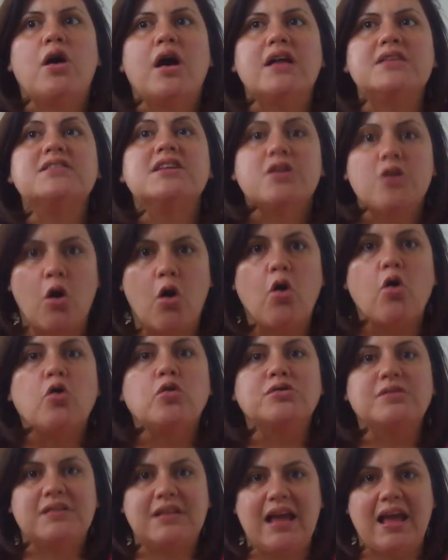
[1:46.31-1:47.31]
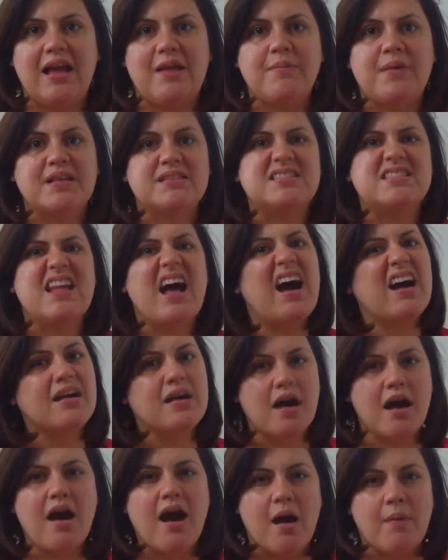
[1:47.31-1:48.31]
an old name. It's not
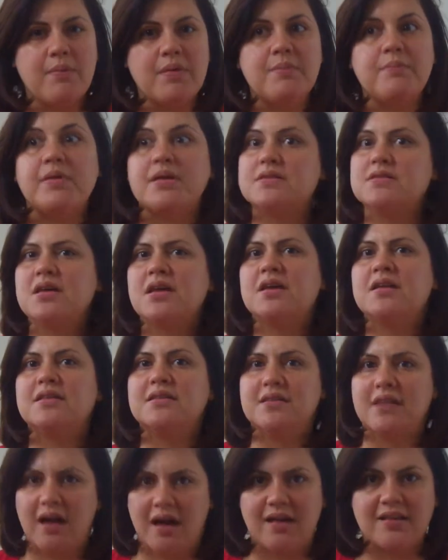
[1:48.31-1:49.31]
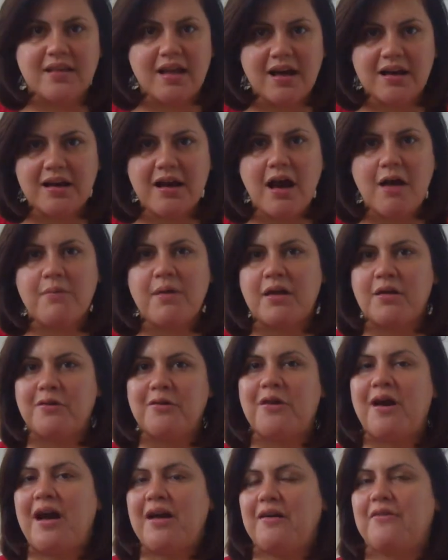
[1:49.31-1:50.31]
common, but it's not common. I don't
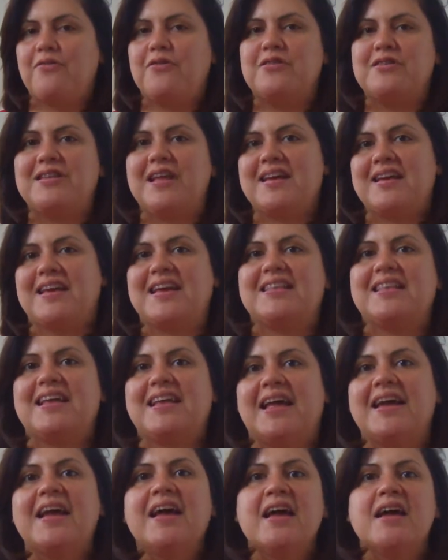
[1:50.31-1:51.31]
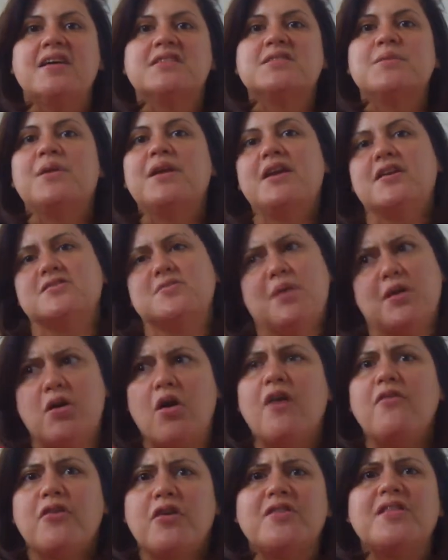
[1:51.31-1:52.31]
know how, if you like get that, like somebody here's like,
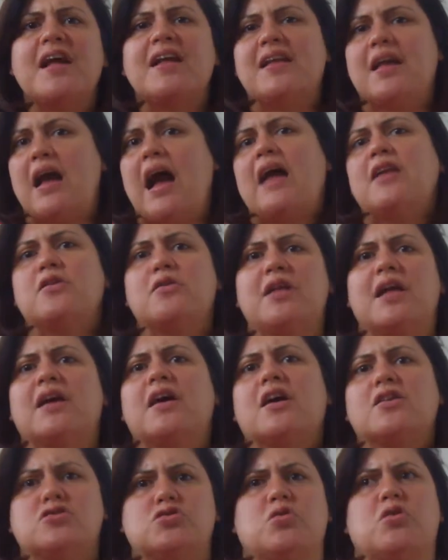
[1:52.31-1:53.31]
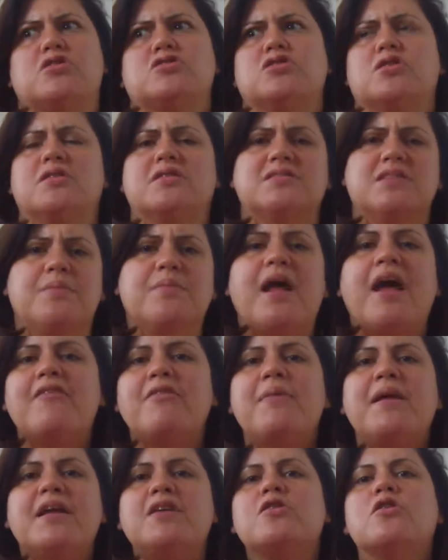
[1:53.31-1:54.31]
oh, I've heard that name. I know like a Georgia.
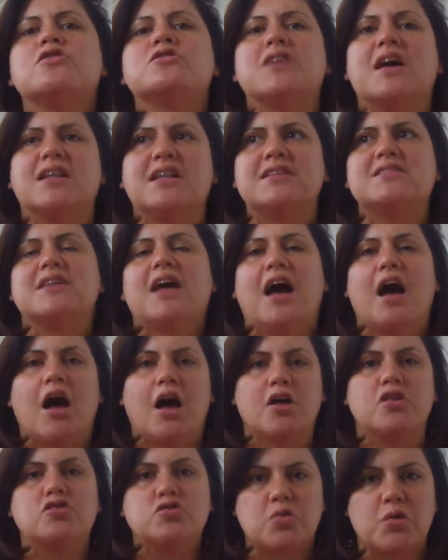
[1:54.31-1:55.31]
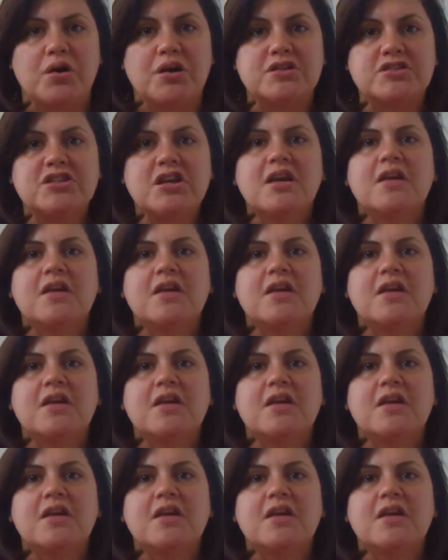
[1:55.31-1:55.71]
Everybody knows at least a George.